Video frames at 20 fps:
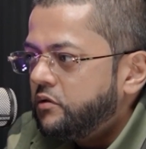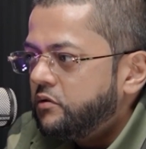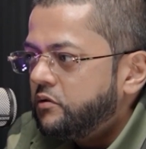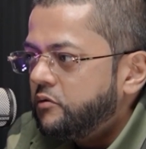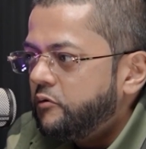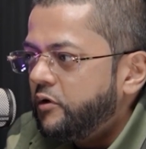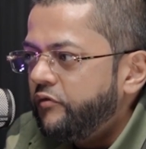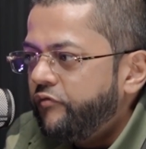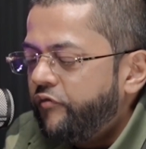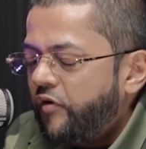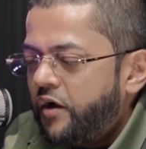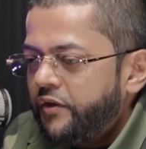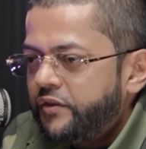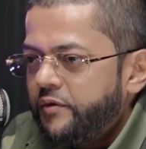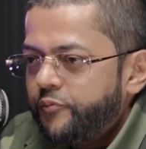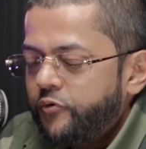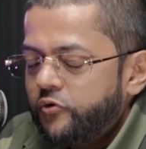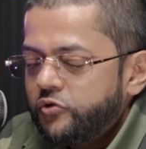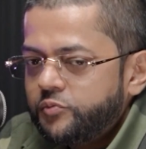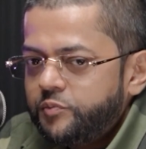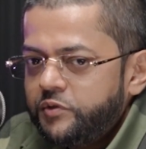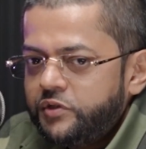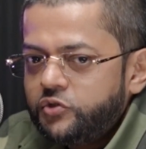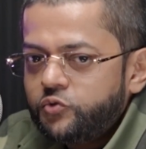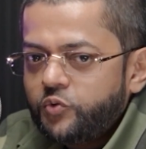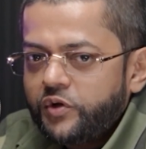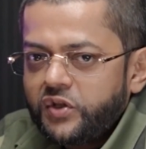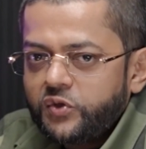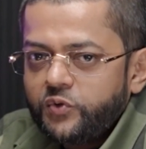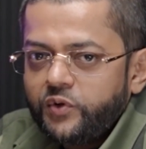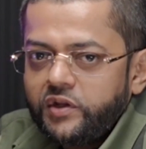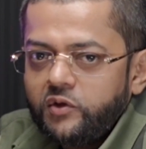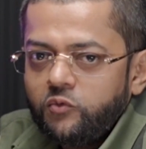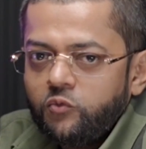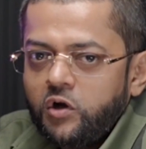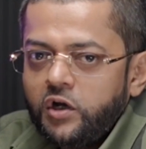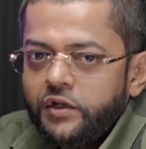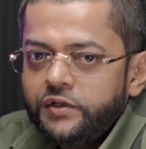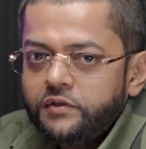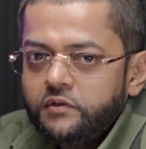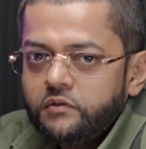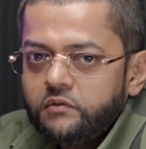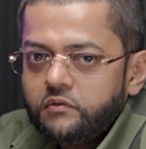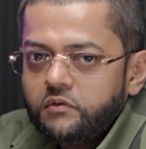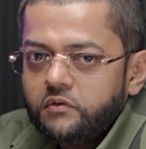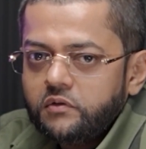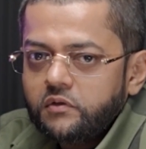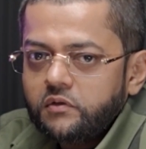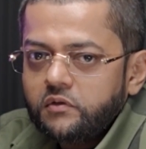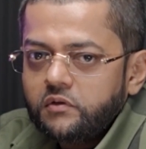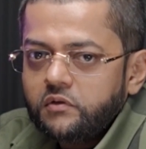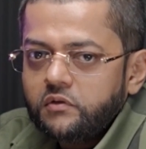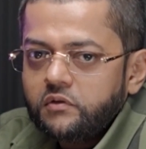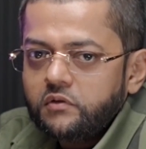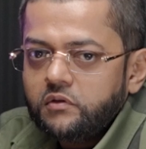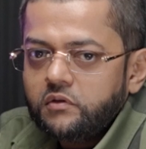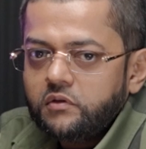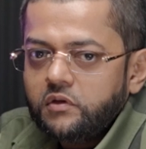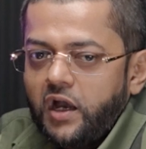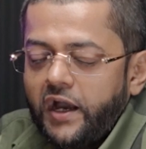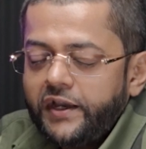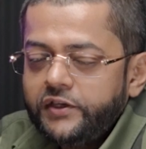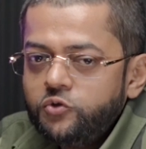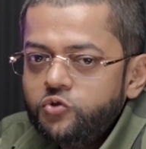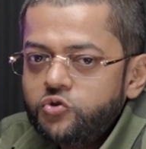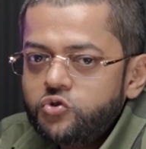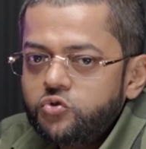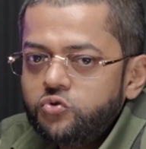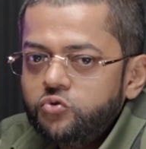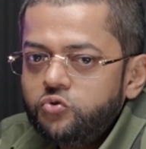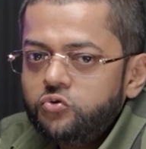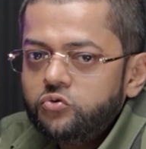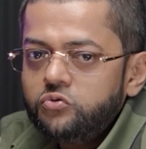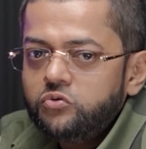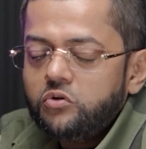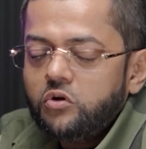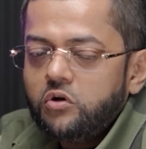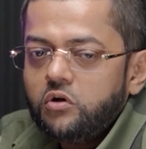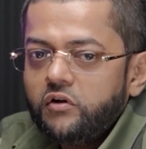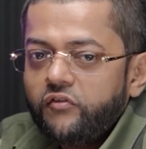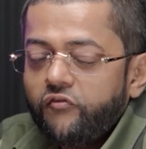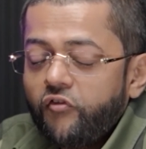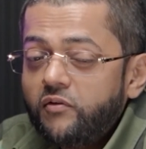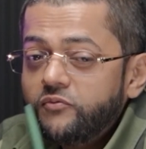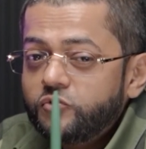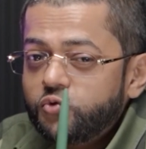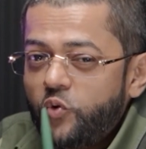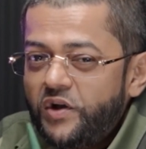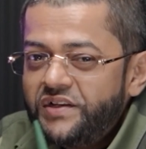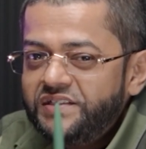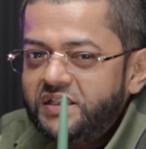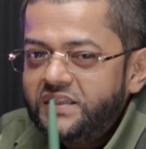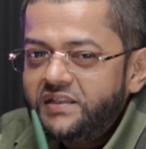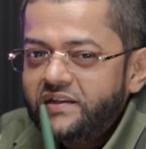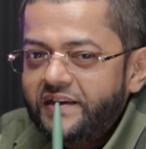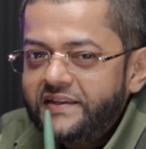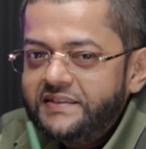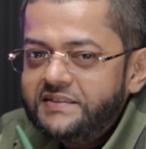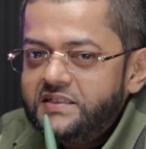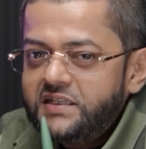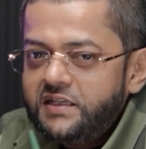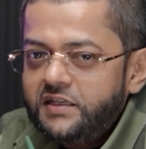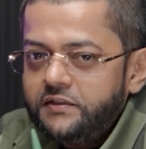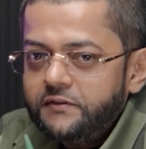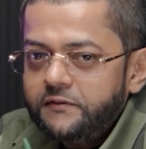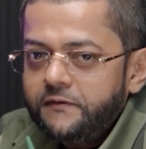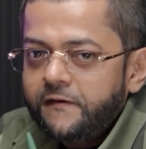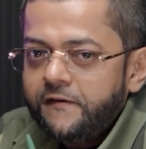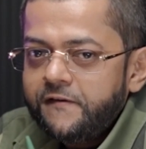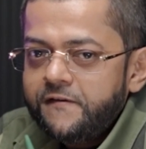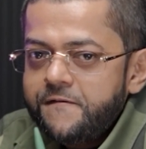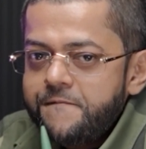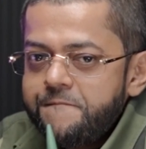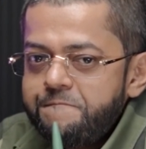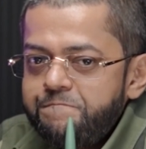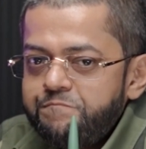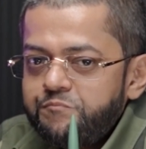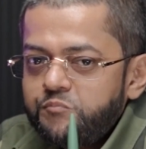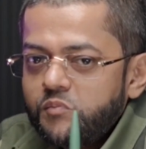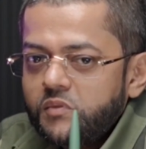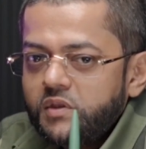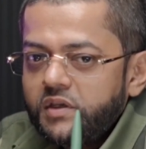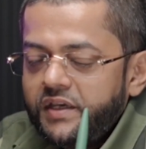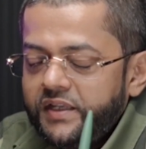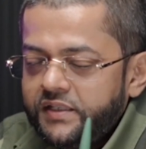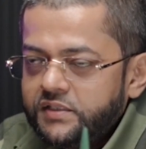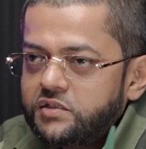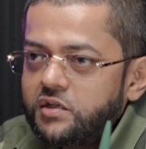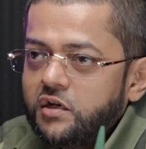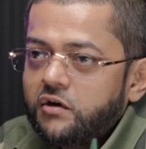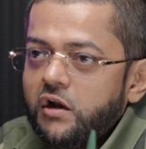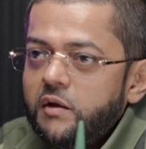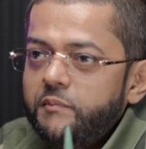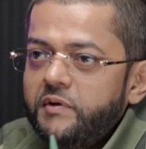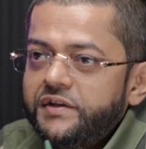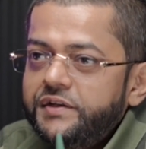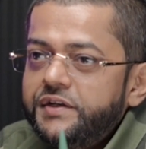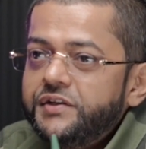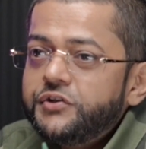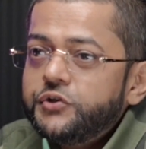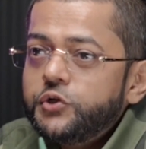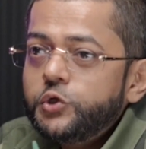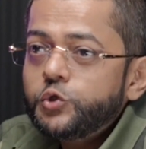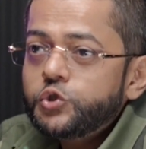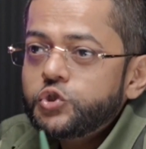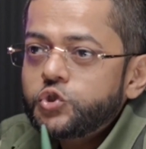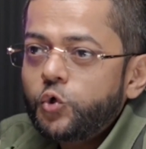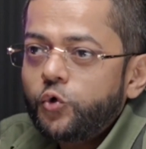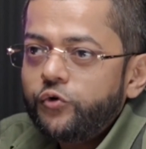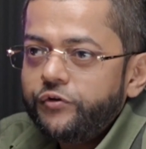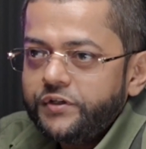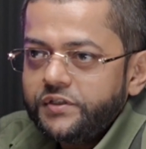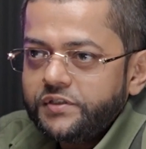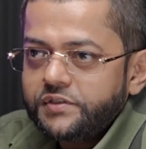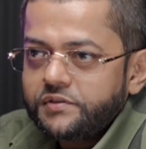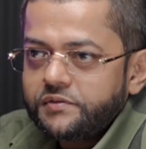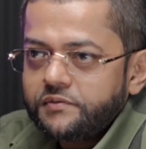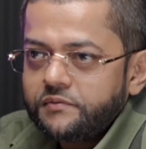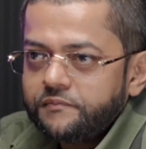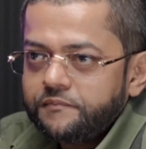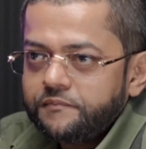When Fahad approached me in 2021, I used to, from 2019, Instagram had introduced stories